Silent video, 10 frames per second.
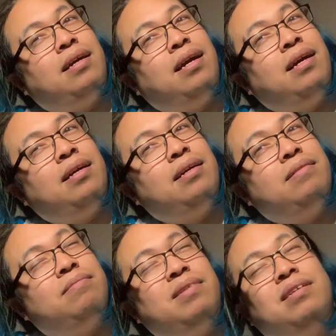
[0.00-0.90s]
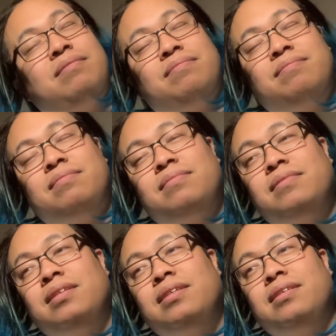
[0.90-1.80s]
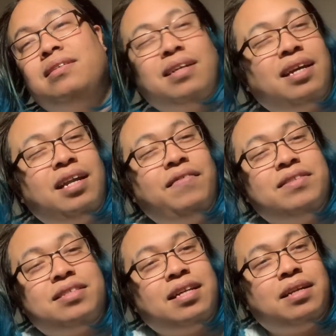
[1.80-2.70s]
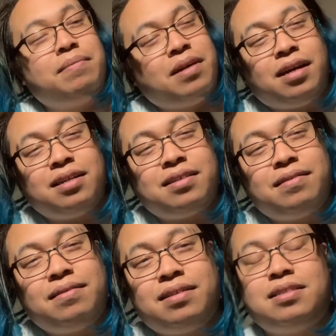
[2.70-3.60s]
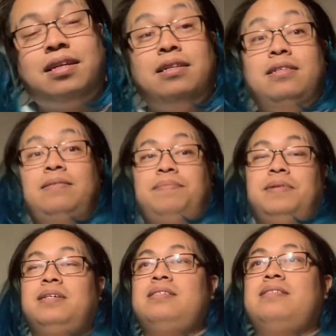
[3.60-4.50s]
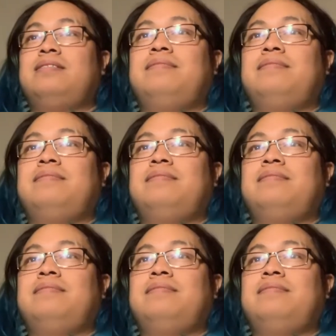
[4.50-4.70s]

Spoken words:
And, well, I can't even say that I'm not excited, because